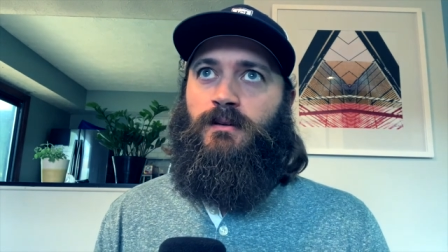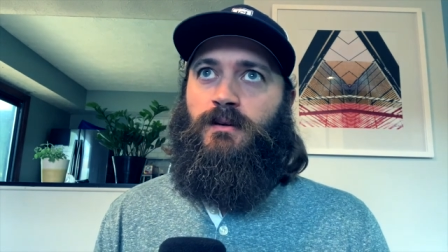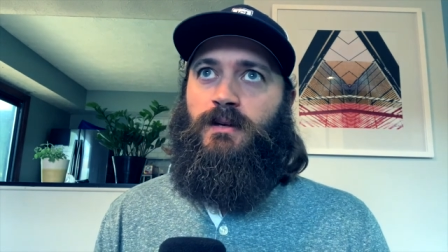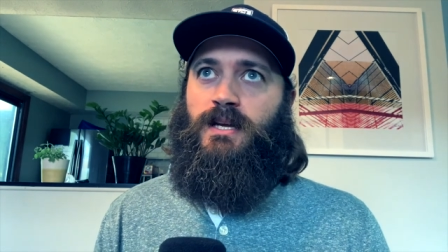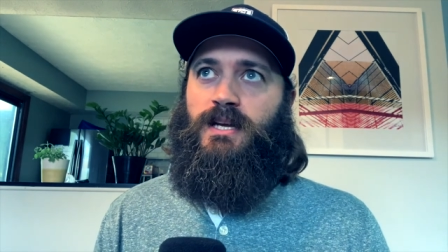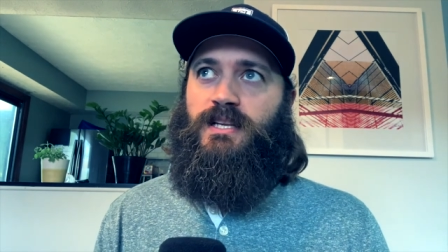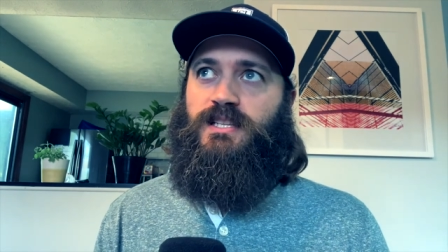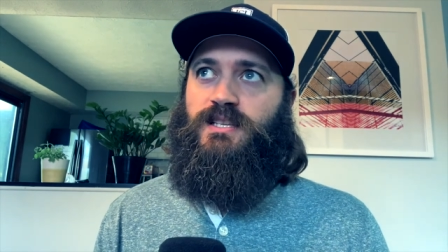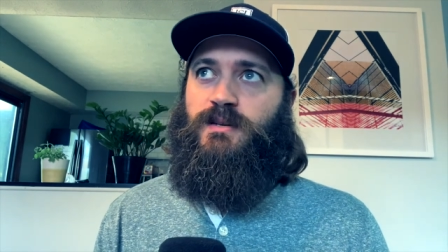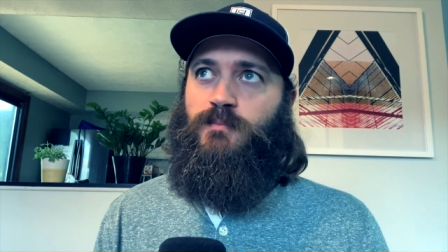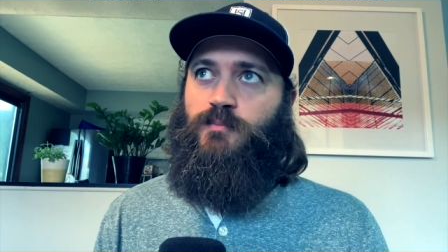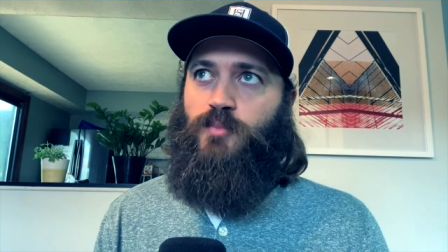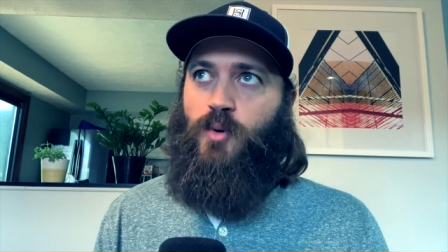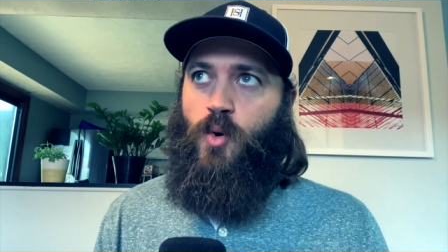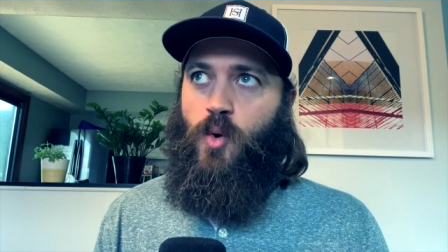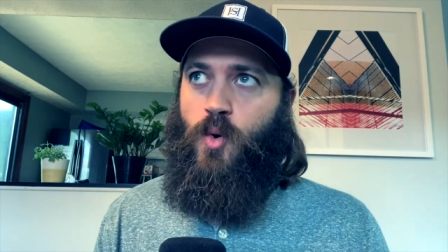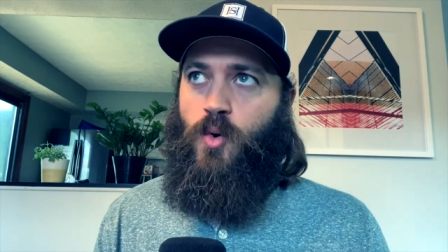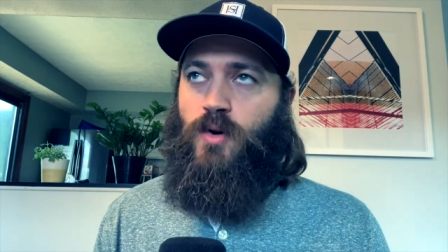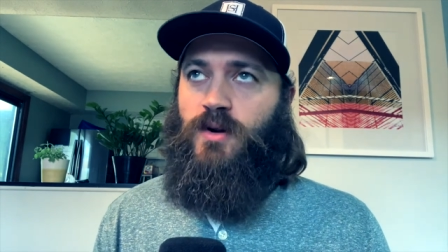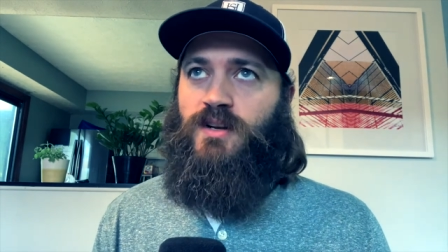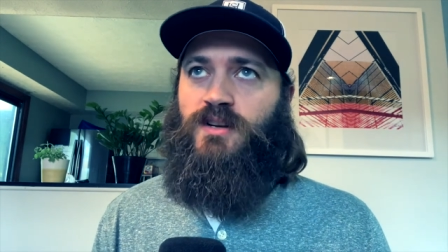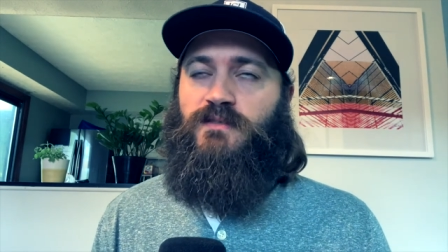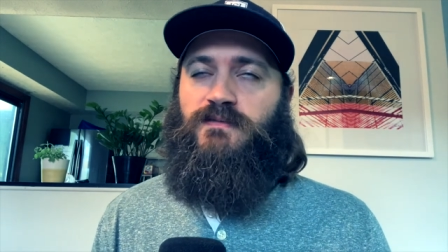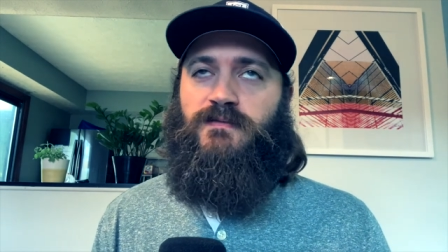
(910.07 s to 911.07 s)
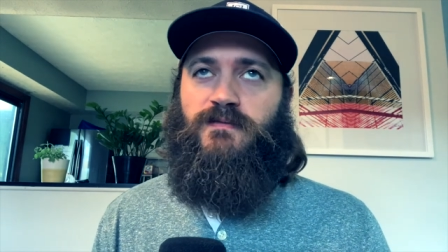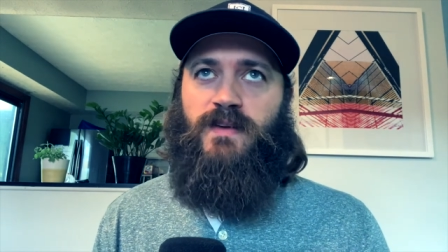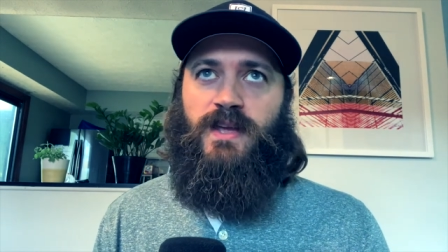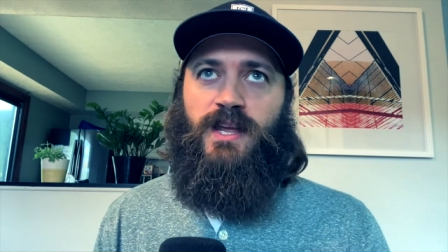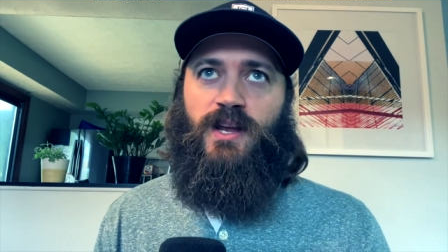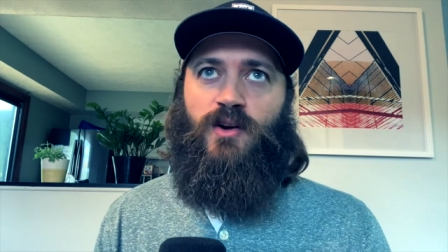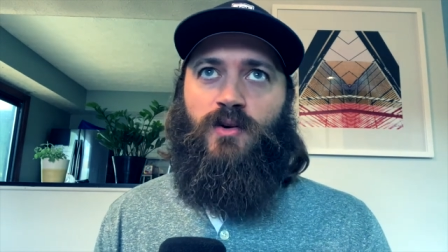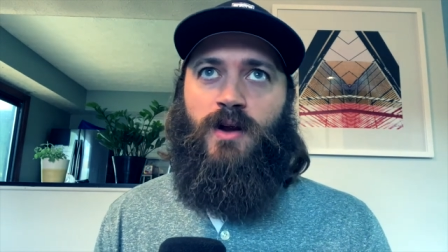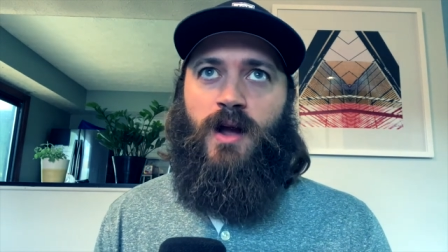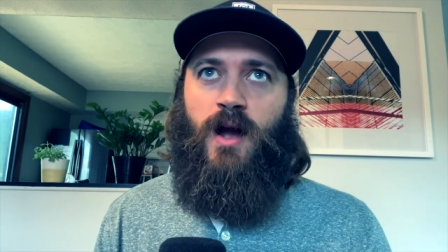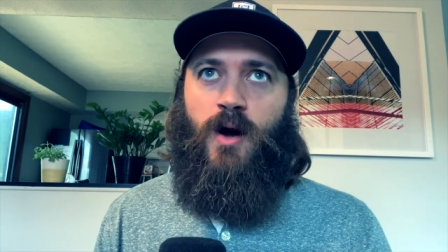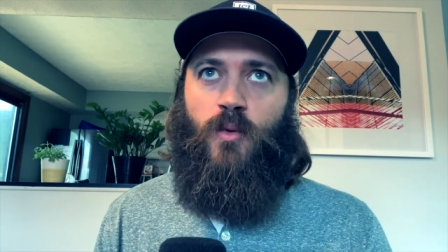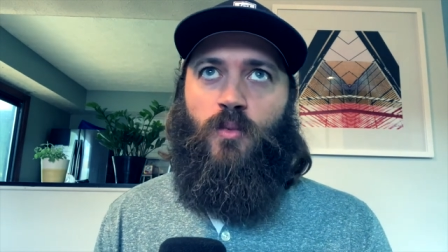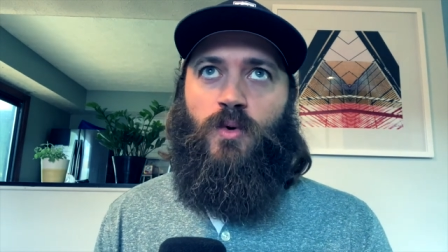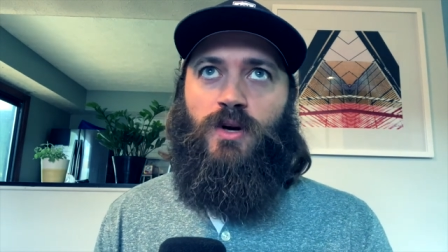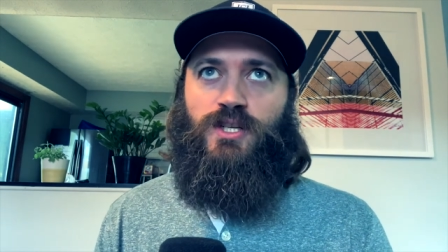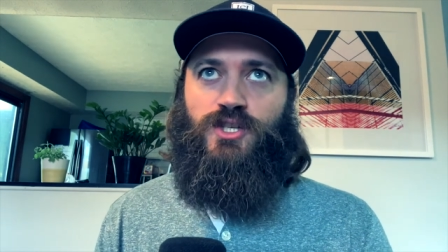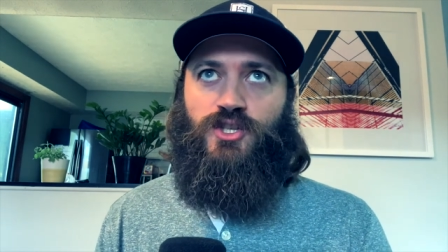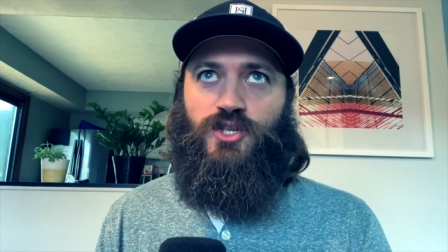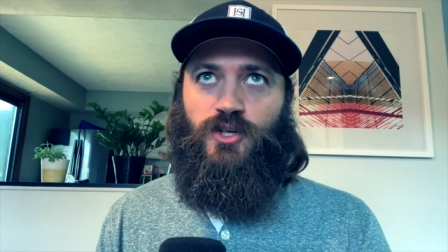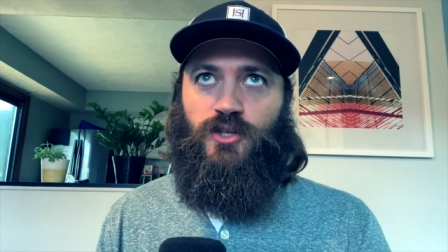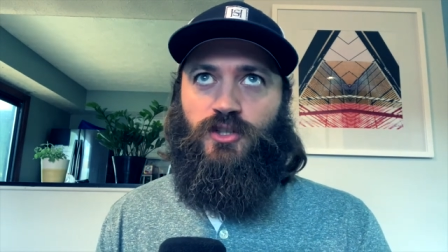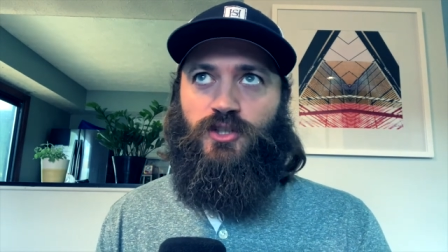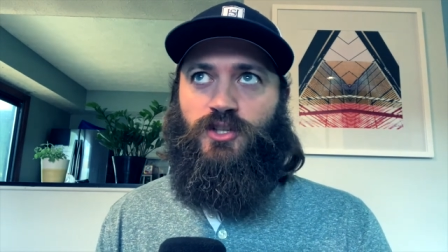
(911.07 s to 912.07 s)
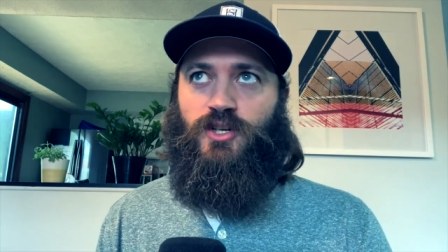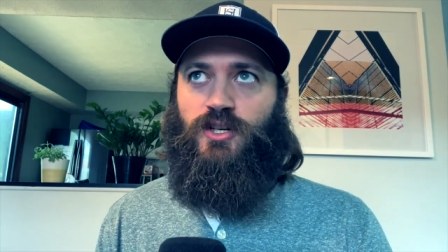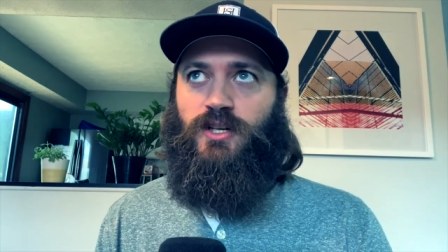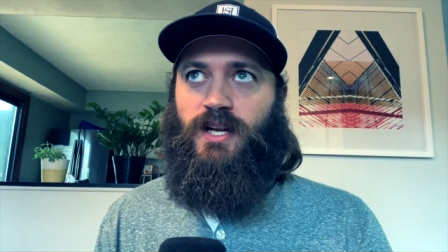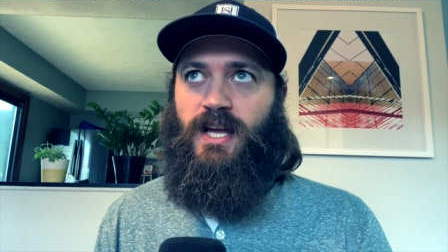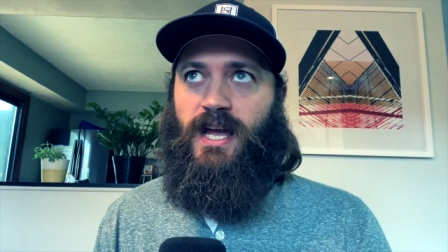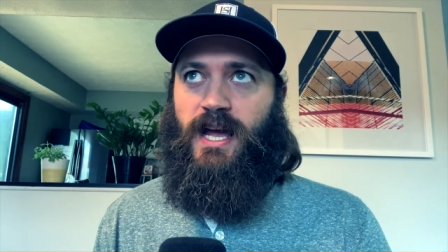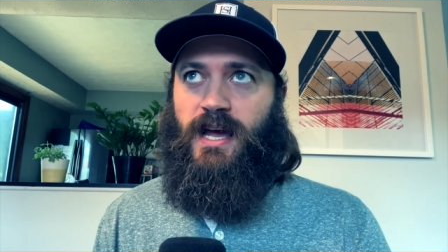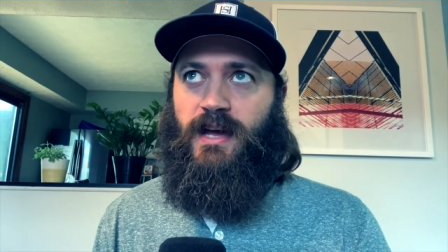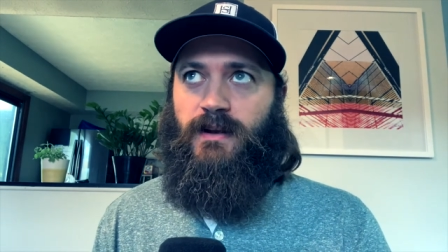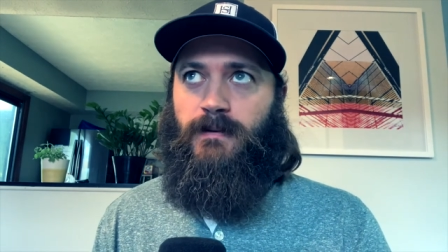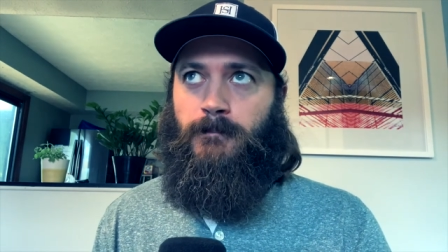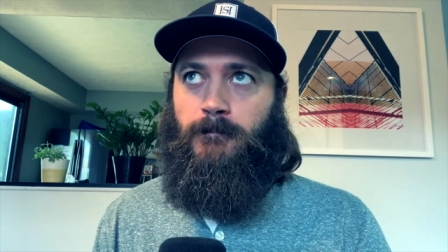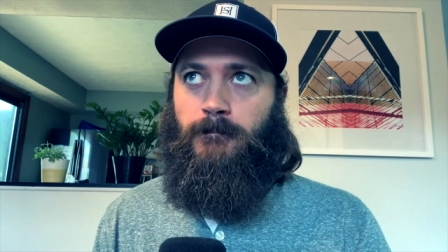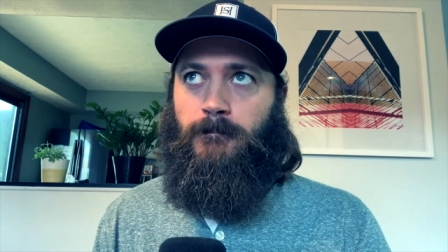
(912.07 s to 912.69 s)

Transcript: it's important to figure out what you're good at.